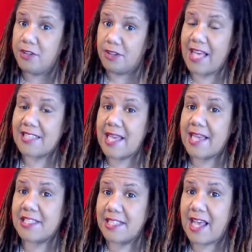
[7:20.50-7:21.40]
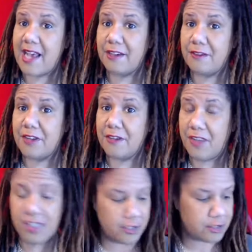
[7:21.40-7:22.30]
So that's actually kind of
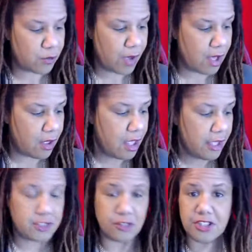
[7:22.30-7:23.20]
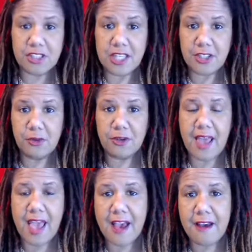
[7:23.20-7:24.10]
convenient as well. So just like you can
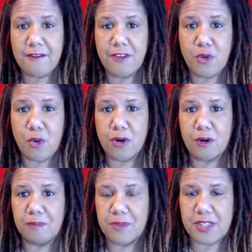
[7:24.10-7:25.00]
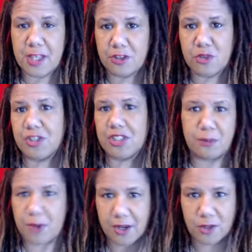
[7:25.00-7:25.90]
have your sales
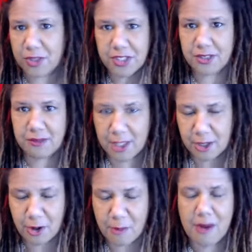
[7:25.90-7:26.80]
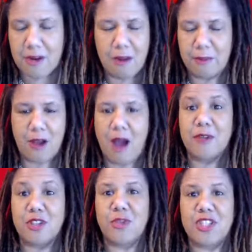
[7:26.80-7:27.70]
widget, product widget,
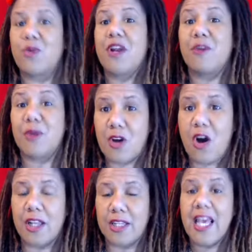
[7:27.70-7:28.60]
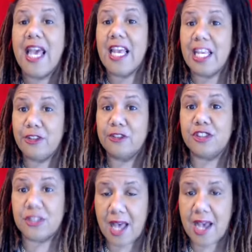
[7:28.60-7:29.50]
e-commerce widget, whatever you want to call it, in your
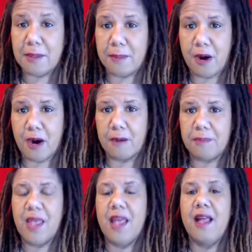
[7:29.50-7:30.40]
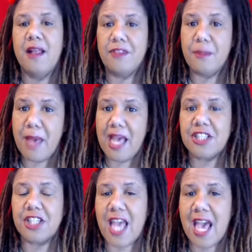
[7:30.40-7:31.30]
sidebar, the
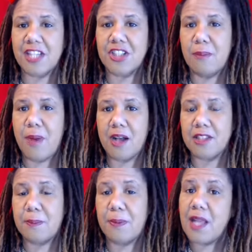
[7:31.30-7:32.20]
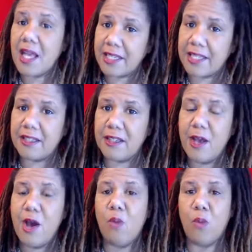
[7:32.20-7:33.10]
Magic Action Box plugin
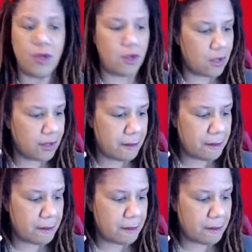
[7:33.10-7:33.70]
will